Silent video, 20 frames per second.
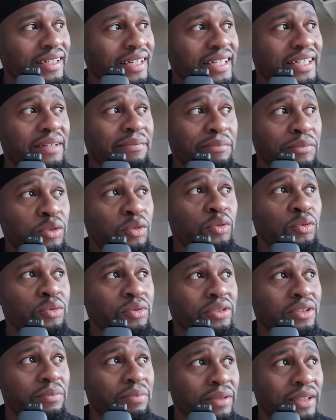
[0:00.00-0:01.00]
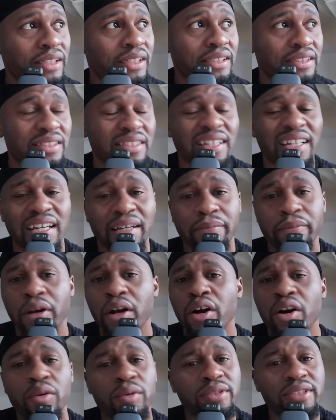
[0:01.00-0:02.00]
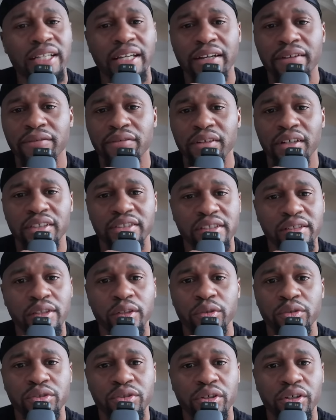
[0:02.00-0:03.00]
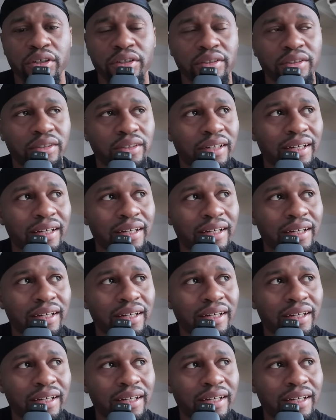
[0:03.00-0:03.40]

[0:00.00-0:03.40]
in the mood to play these games. I always have a slow start